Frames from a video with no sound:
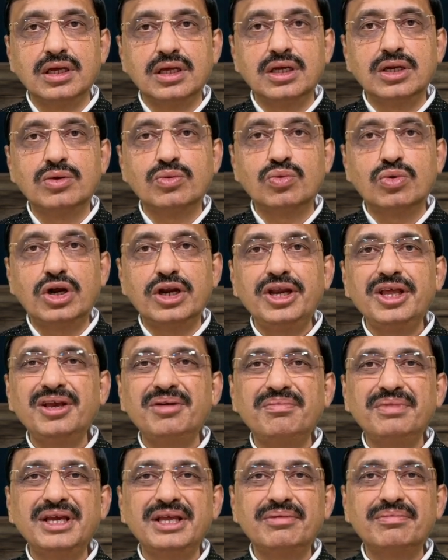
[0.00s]
Now, what do you
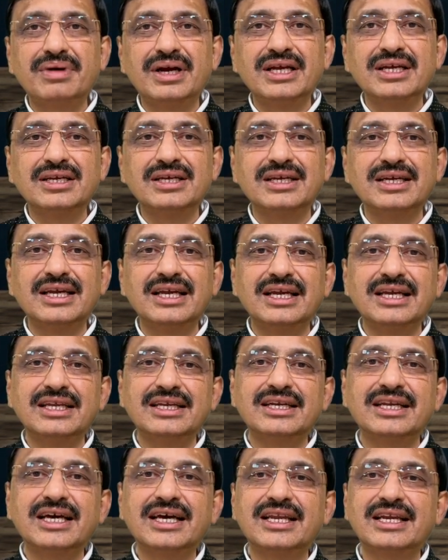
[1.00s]
mean by
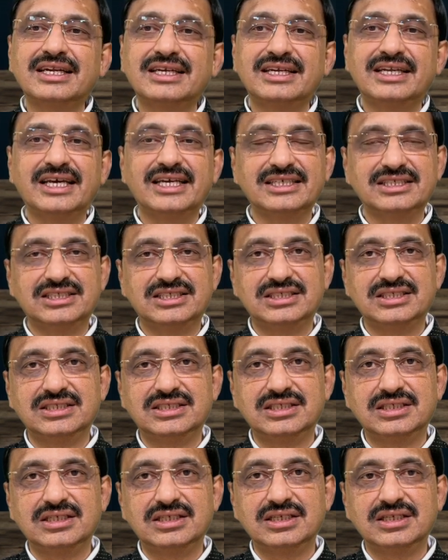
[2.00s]
indirect tax?
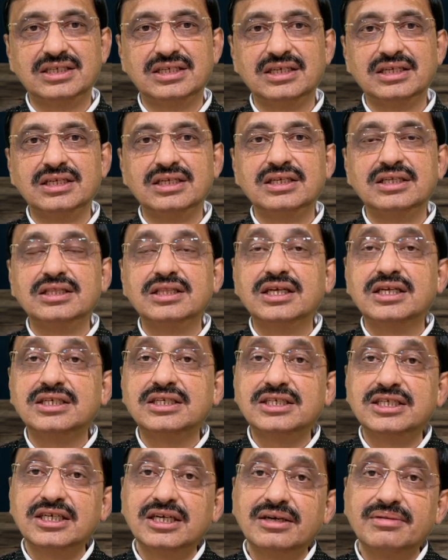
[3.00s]
The
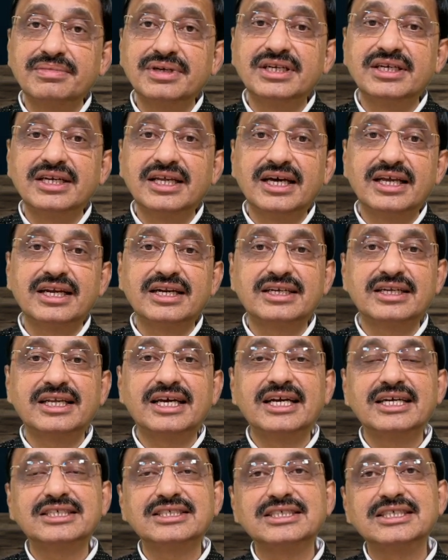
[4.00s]
term indirect
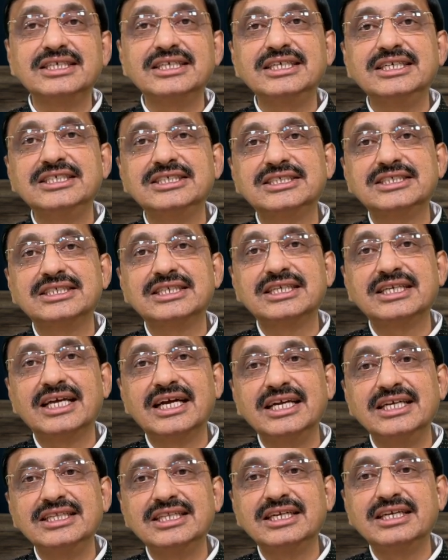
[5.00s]
tax is
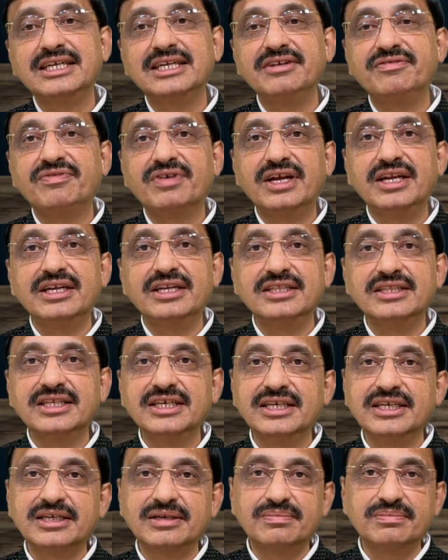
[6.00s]
neither defined in the
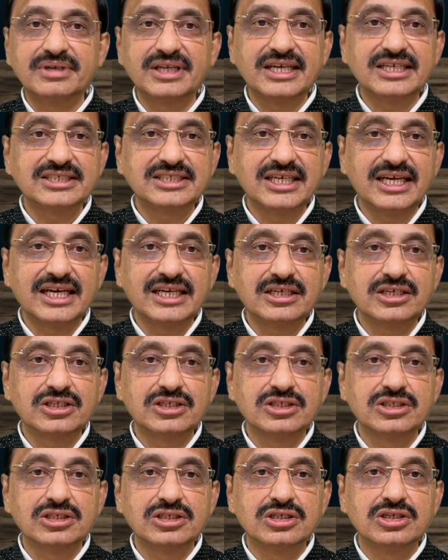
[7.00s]
Income Tax Act
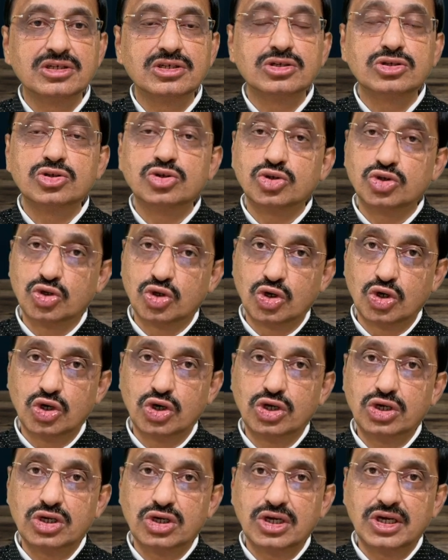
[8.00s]

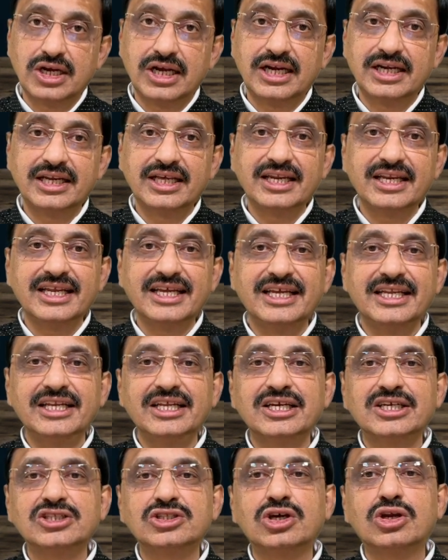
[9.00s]
nor under any
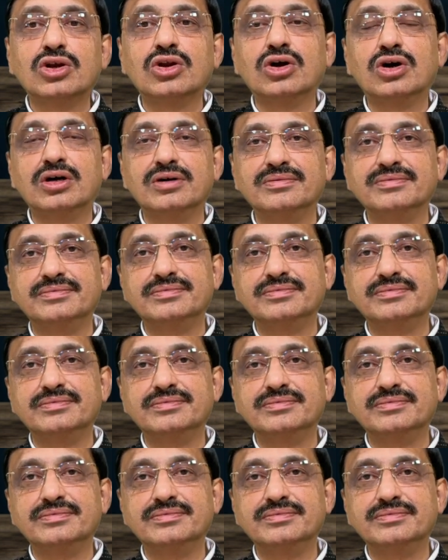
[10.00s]
other law.